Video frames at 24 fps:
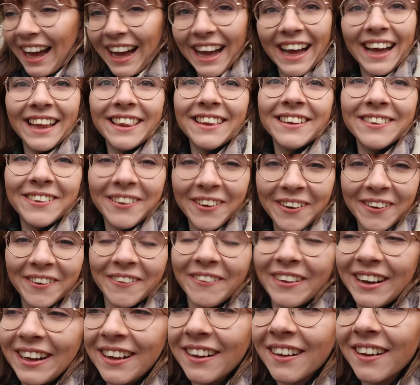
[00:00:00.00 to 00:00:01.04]
at the
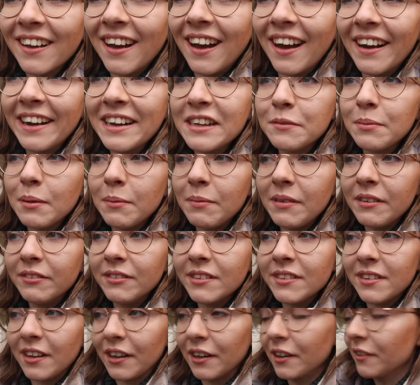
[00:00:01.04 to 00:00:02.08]
Lochwinnoch RSPB
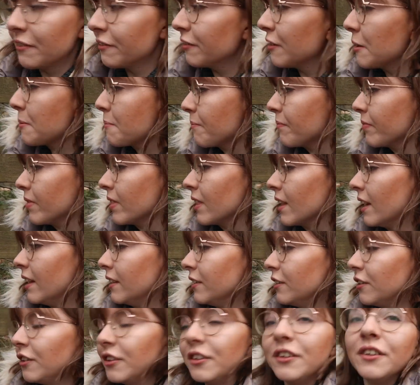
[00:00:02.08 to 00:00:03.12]
reserve
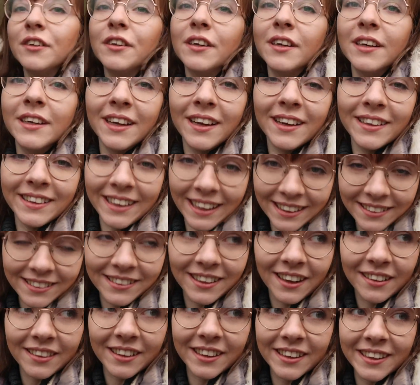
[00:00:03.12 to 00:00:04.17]
to do yes,
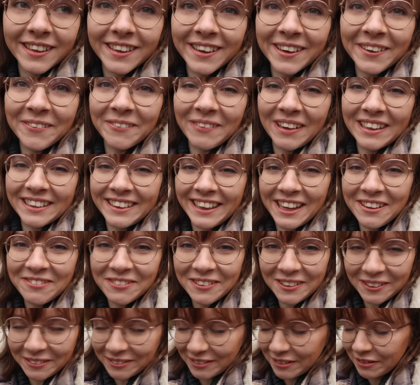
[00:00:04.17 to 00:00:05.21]
another wildlife
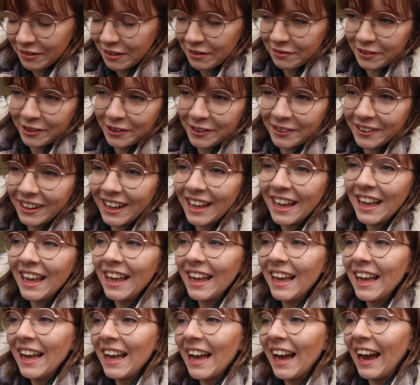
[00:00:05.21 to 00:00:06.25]
photography vlog.
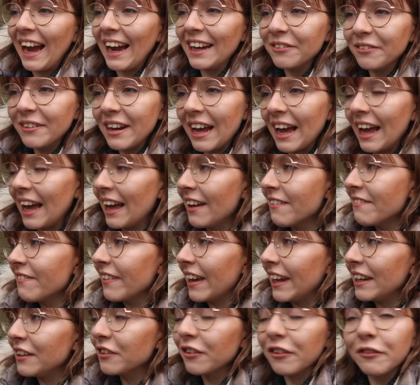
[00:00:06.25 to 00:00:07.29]
I don't have
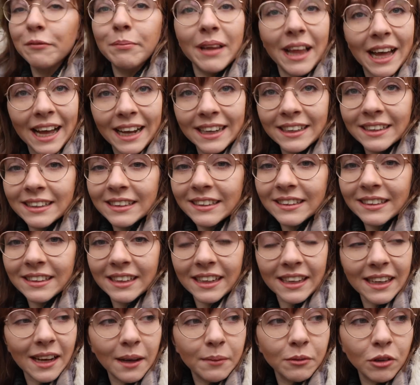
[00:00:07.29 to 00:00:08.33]
any sort of plan
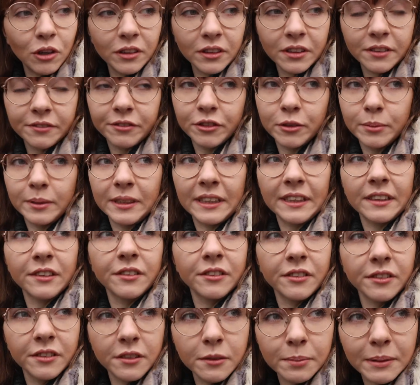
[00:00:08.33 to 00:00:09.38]
today. I'm not looking for a
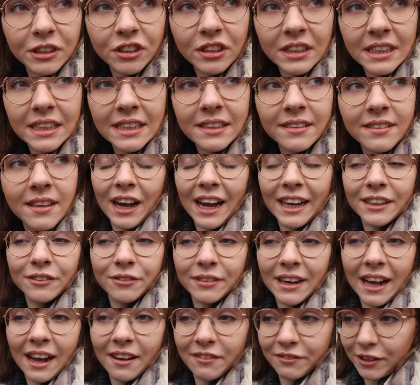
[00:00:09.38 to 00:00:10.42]
particular species. I
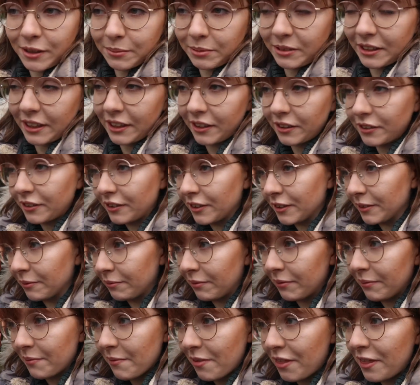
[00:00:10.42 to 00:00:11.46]
don't have a particular
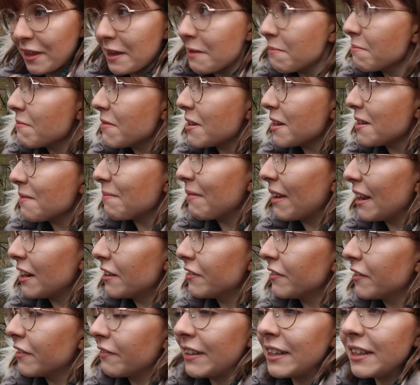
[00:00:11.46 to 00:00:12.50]
theme in
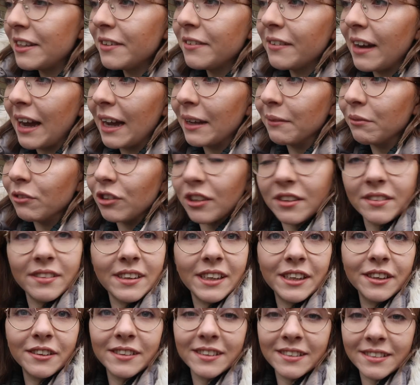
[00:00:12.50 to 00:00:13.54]
mind for the video. I'm just
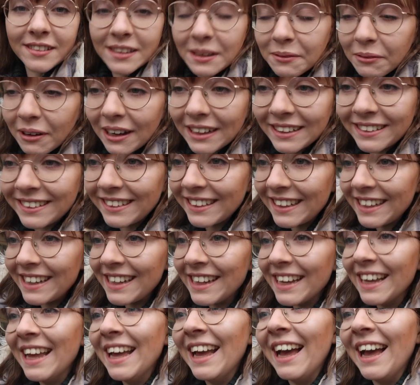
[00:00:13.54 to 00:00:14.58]
here to see what I
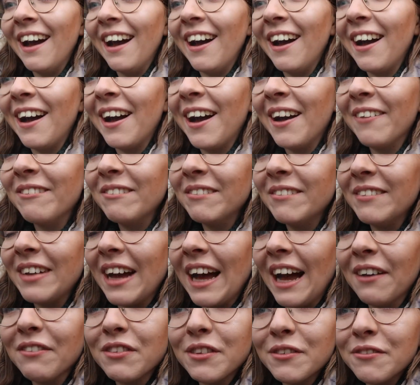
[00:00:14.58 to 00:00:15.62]
see,
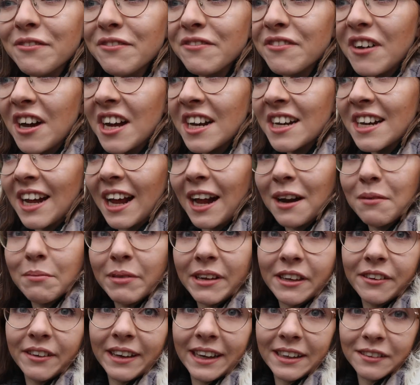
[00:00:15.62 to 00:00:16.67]
have some fun and
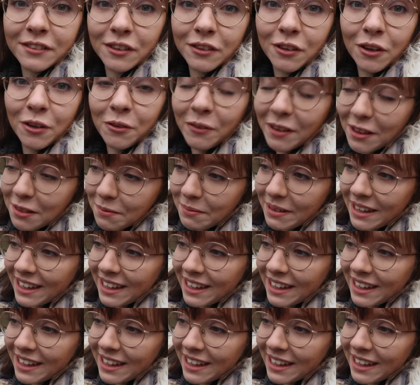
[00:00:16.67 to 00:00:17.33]
bring you guys along with